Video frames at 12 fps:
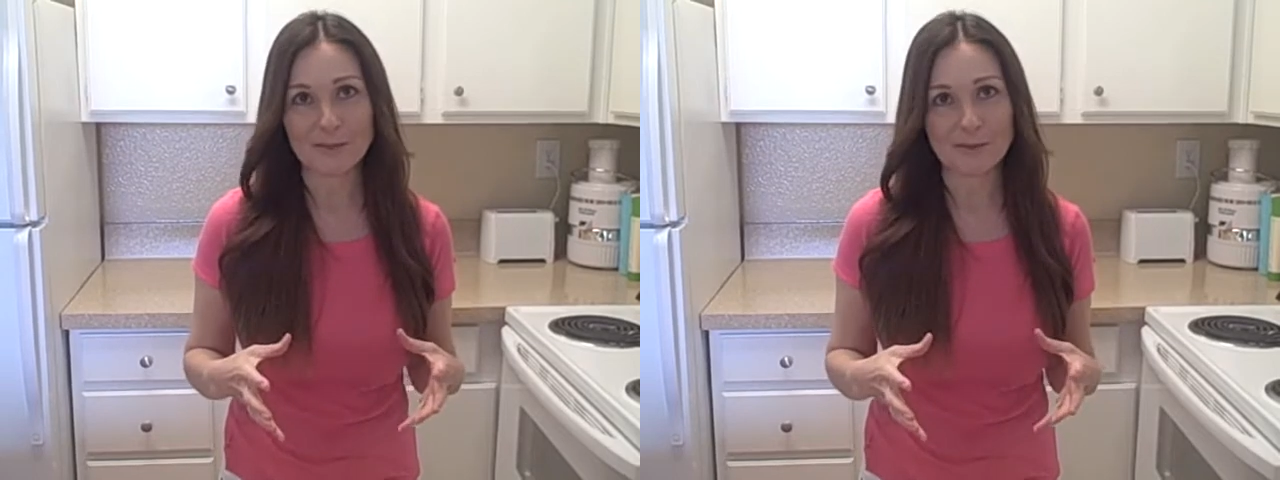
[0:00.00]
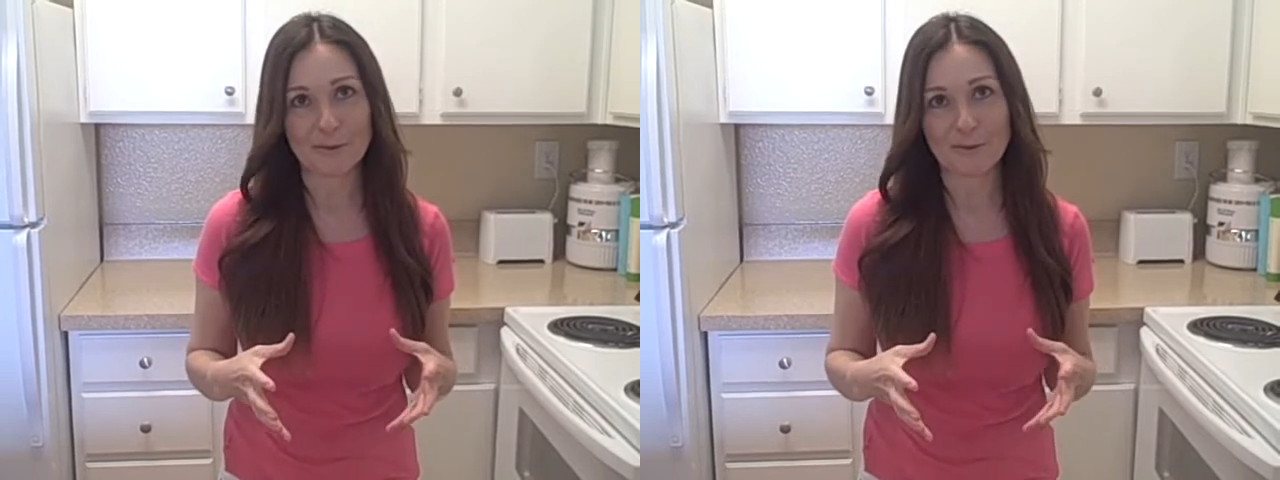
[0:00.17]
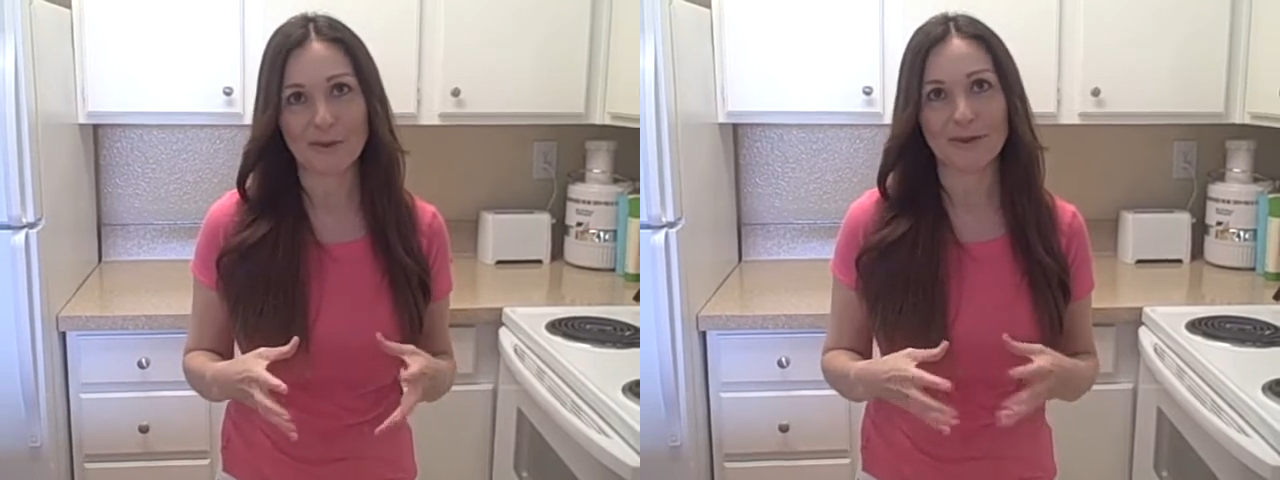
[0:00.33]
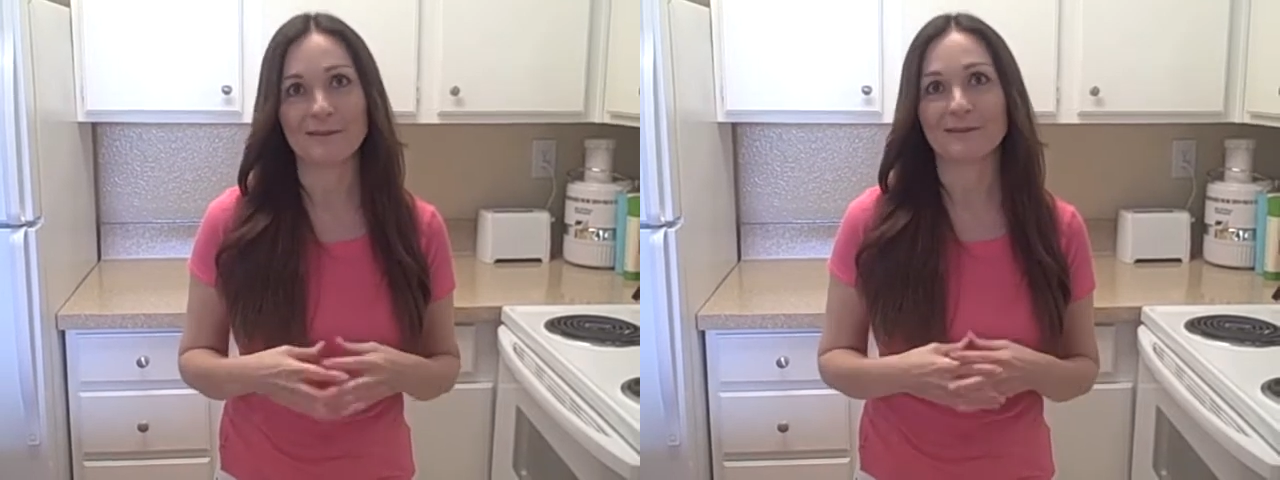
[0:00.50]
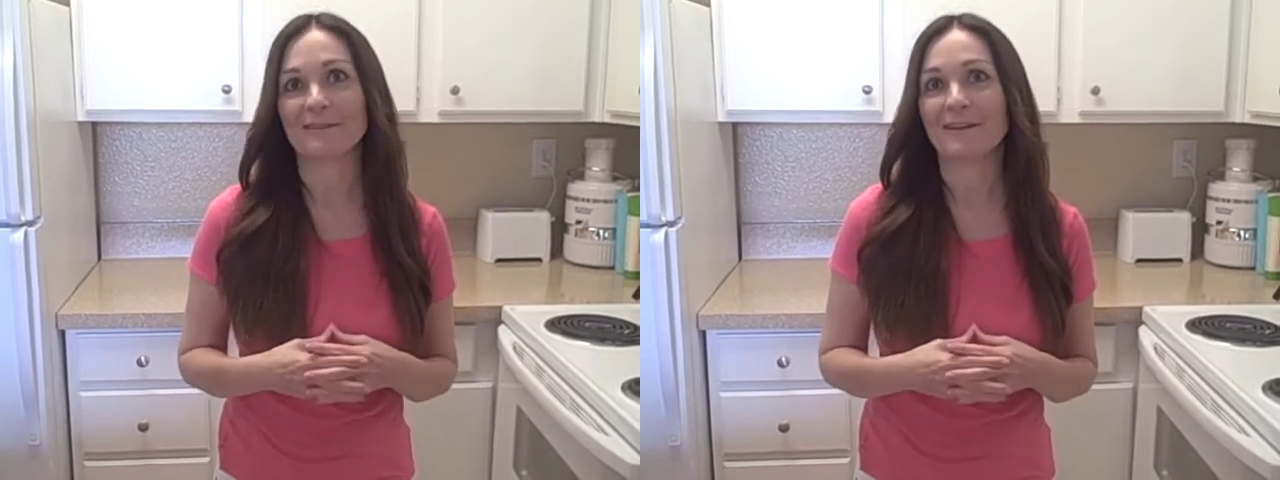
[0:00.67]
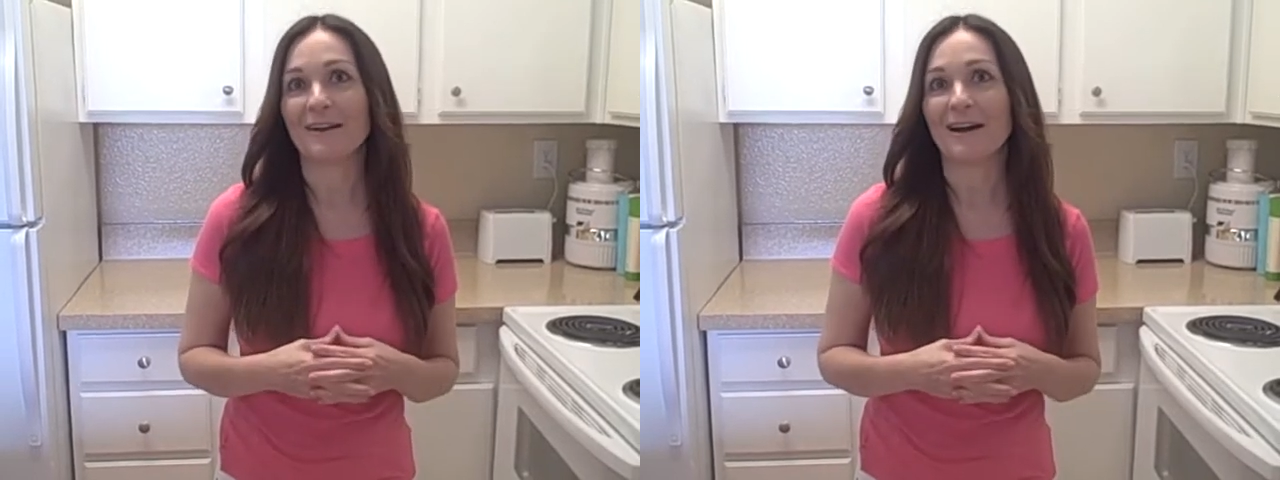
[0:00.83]
so
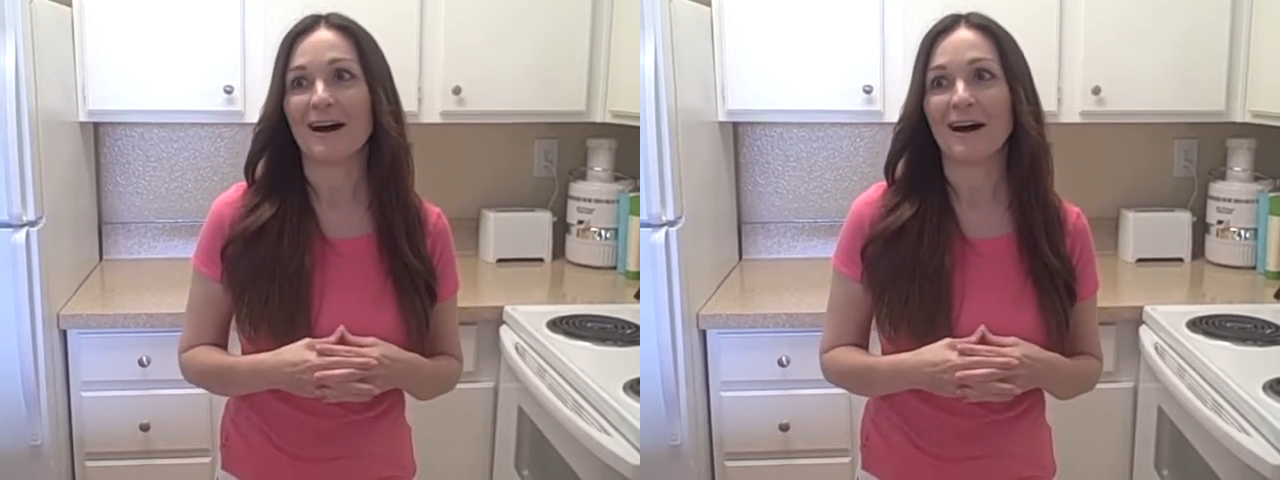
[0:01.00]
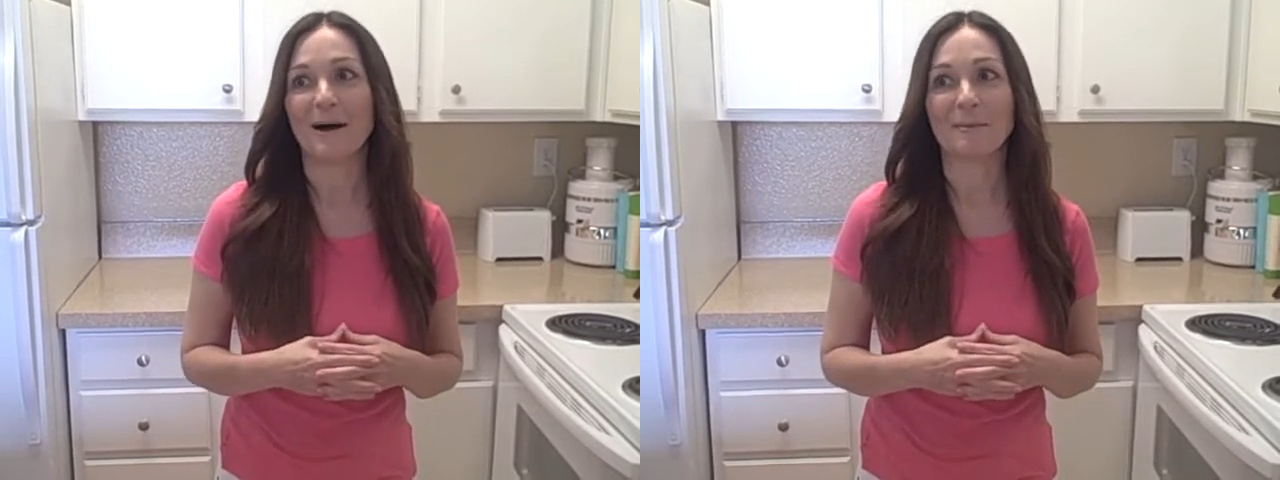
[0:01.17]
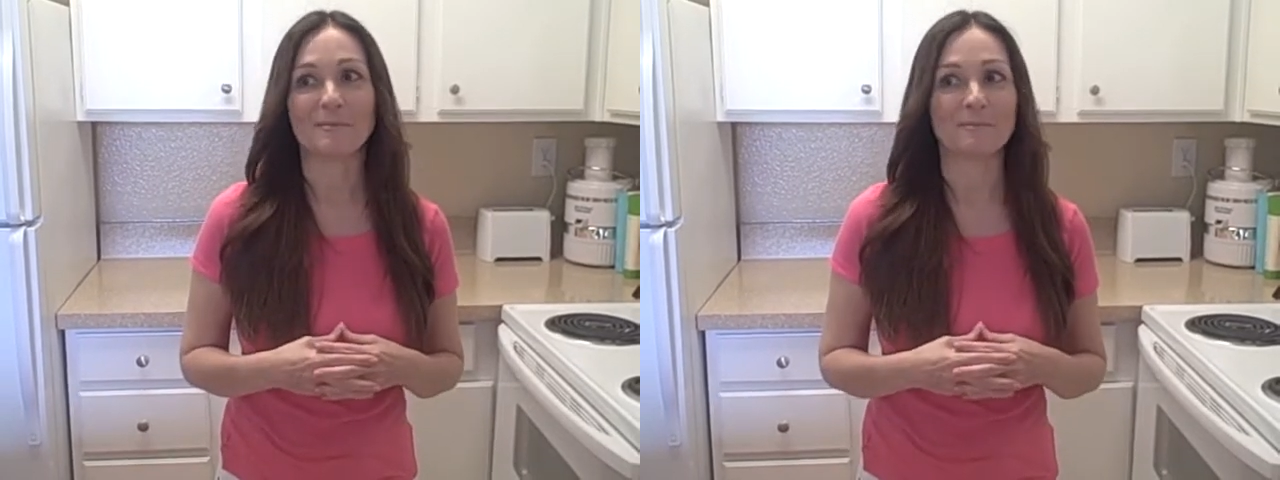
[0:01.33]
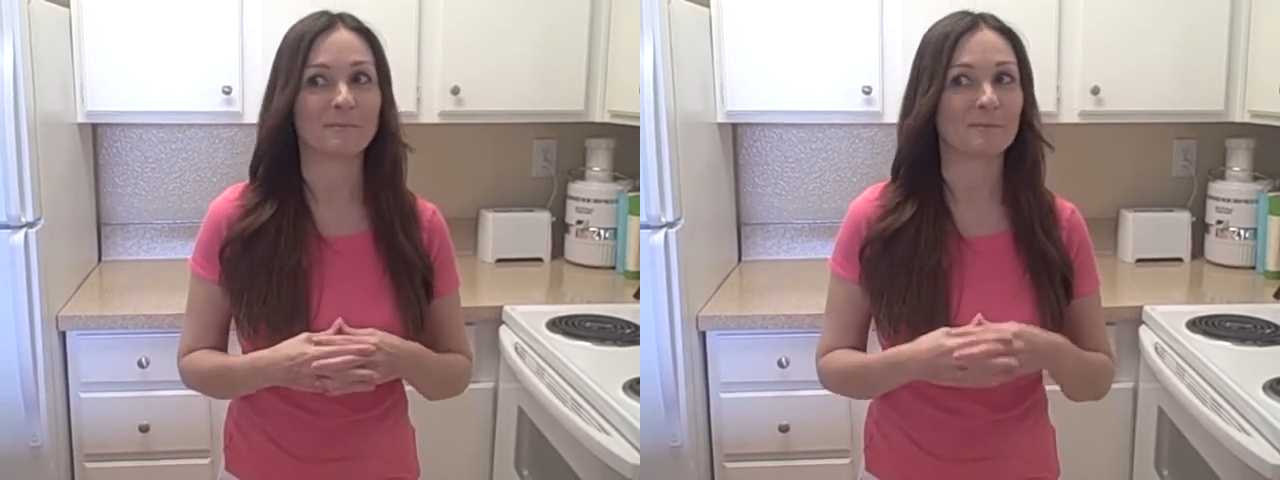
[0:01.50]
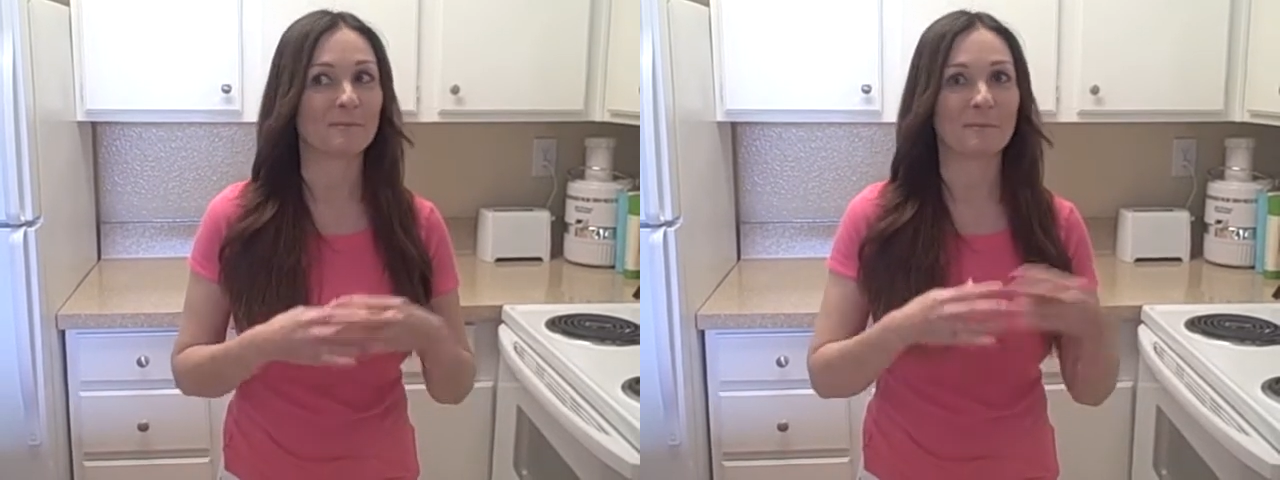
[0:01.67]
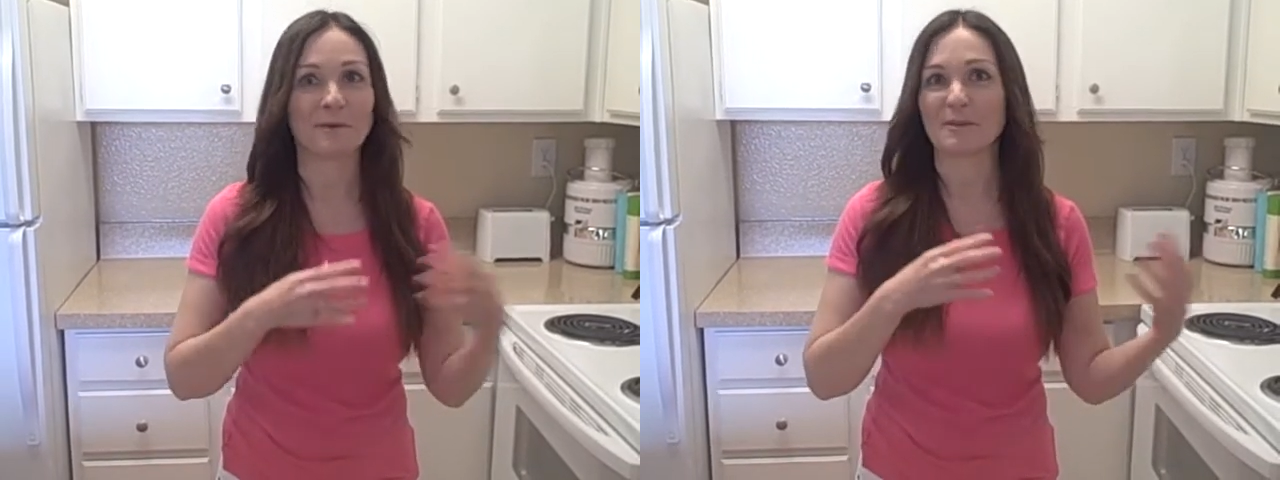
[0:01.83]
thin
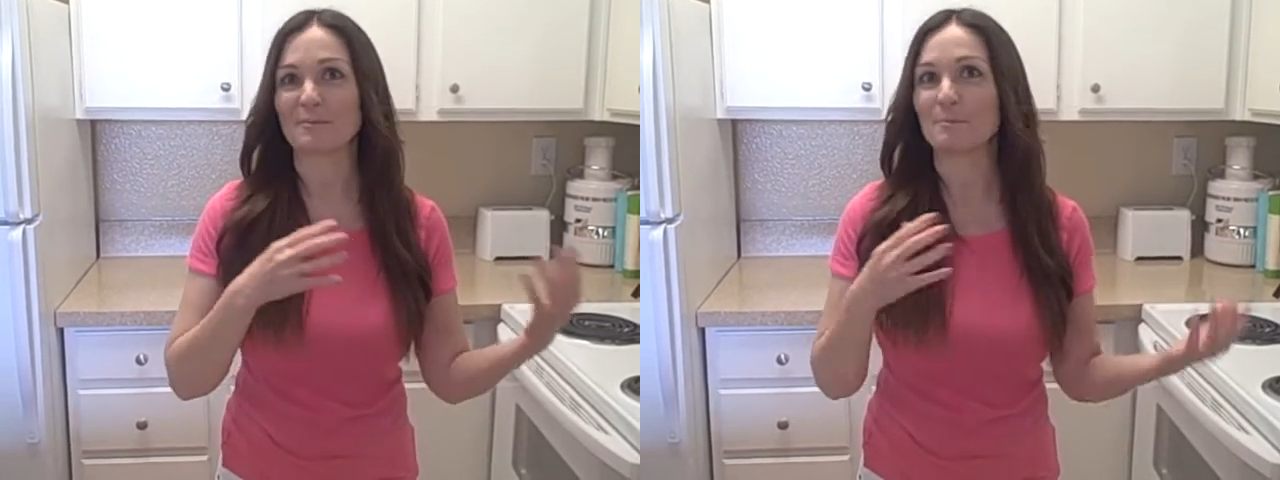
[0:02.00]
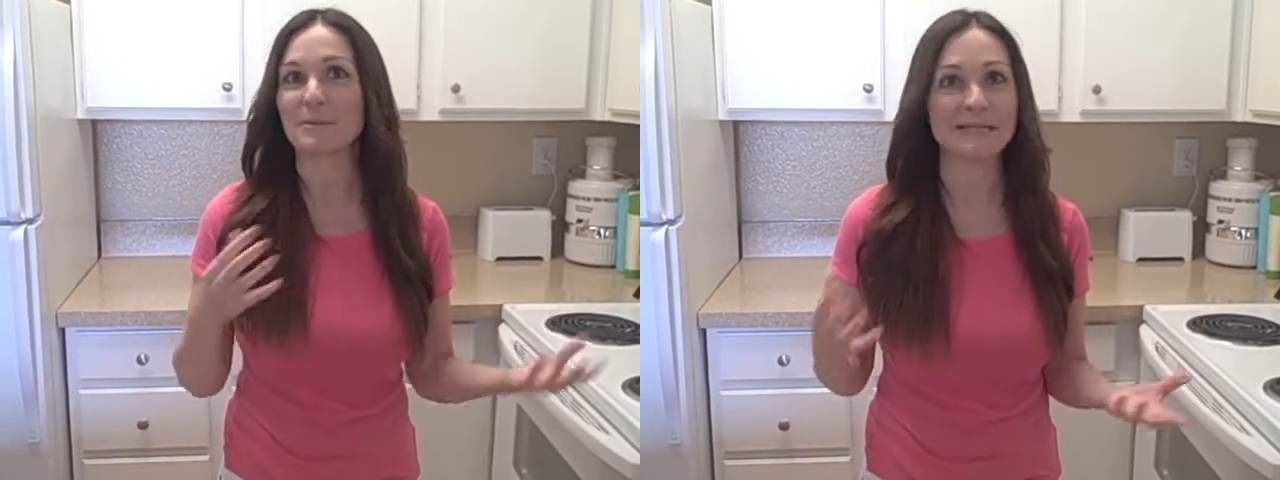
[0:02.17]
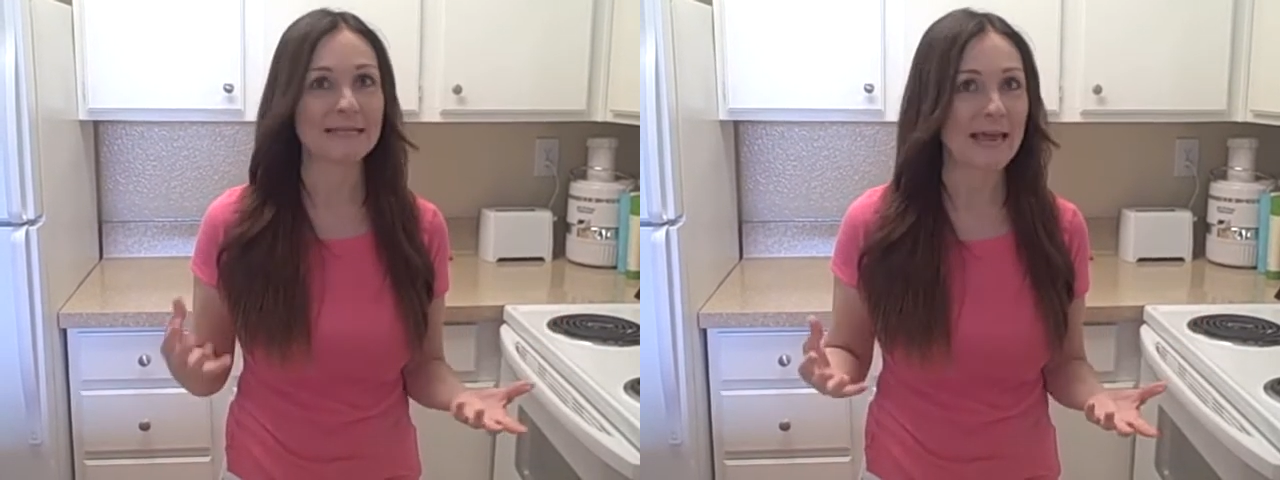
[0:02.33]
with the busy,